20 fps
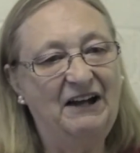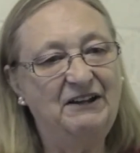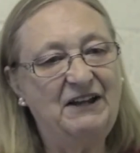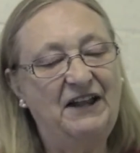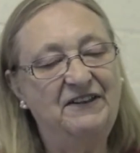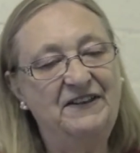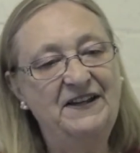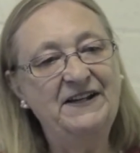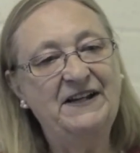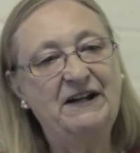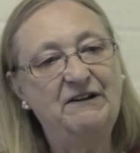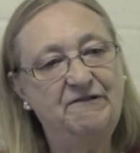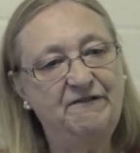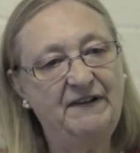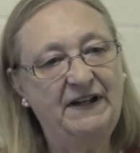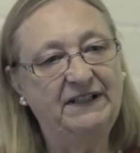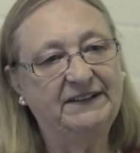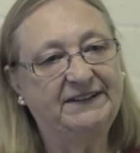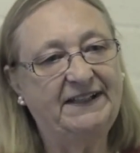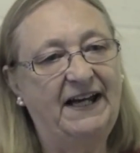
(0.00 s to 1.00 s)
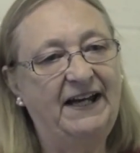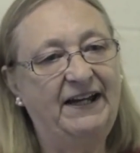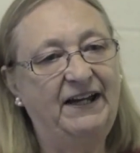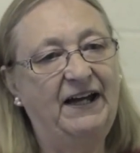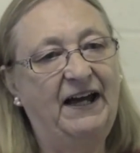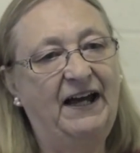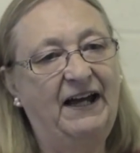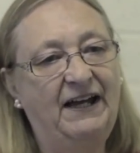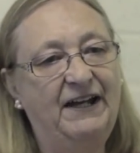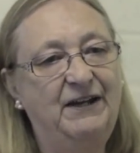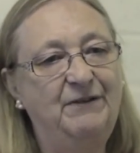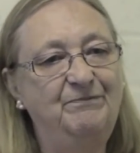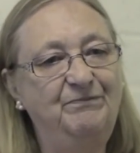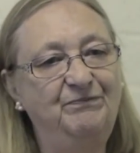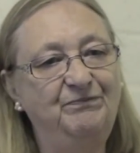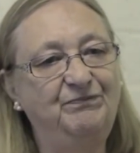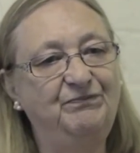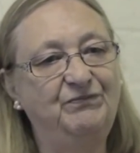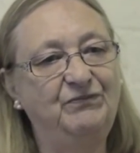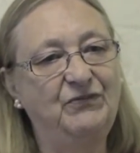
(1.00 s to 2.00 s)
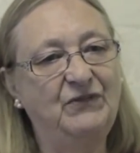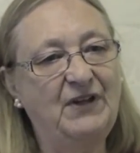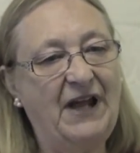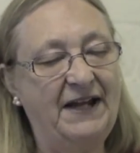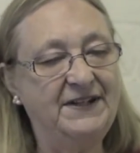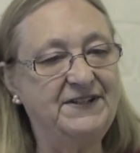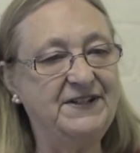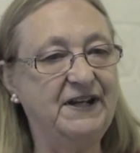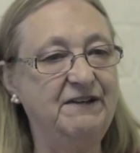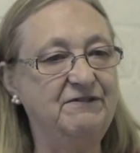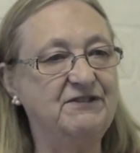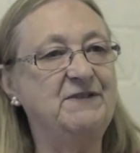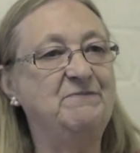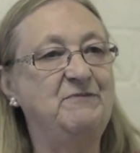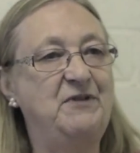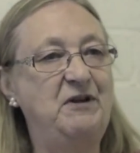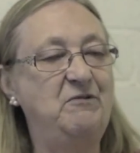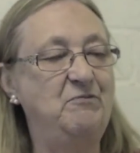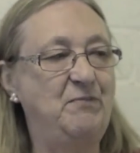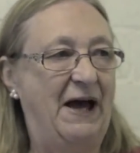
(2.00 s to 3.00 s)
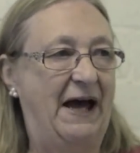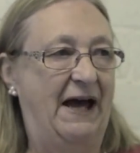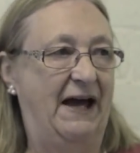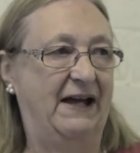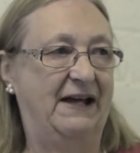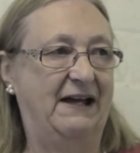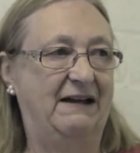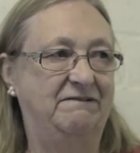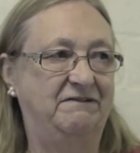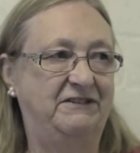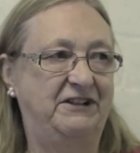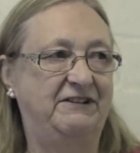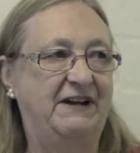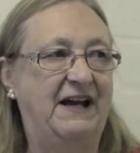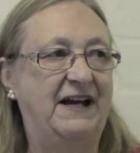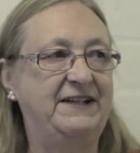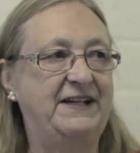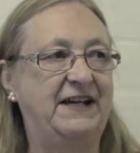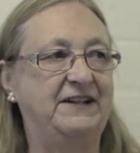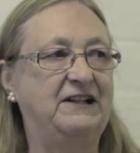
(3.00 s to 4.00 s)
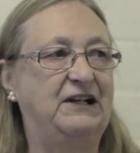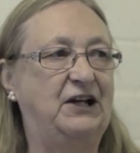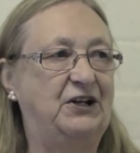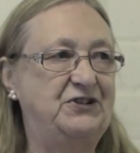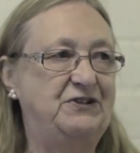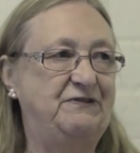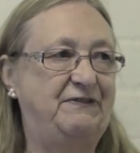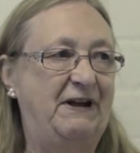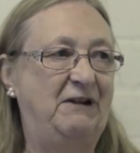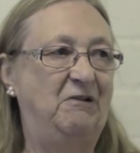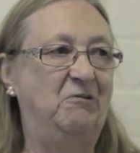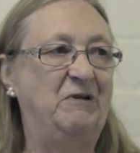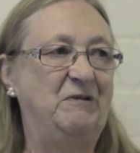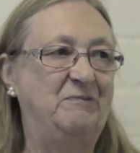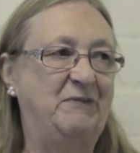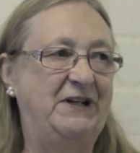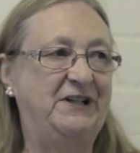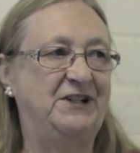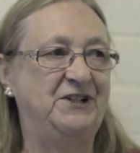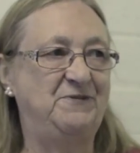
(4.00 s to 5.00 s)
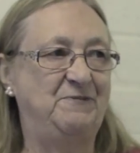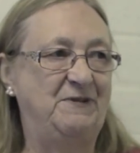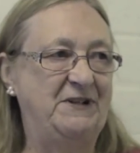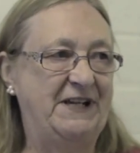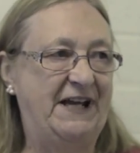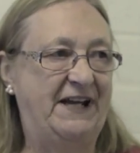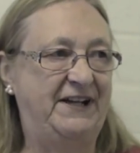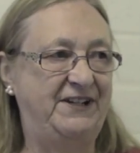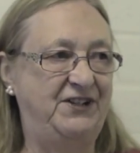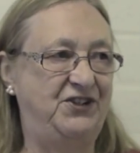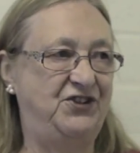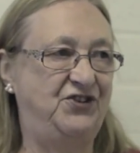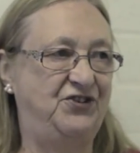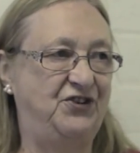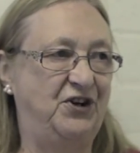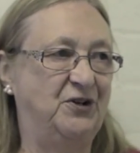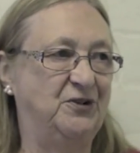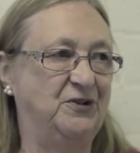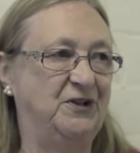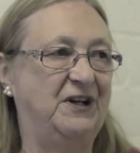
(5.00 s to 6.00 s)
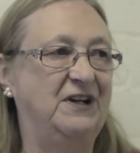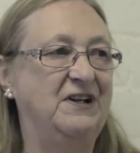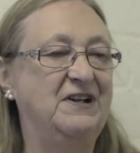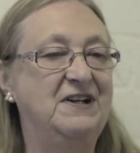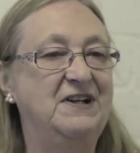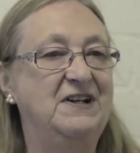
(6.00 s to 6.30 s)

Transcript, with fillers: I, I, think I felt I, I had to give something back after I'd had a lot of help when my husband had his stroke.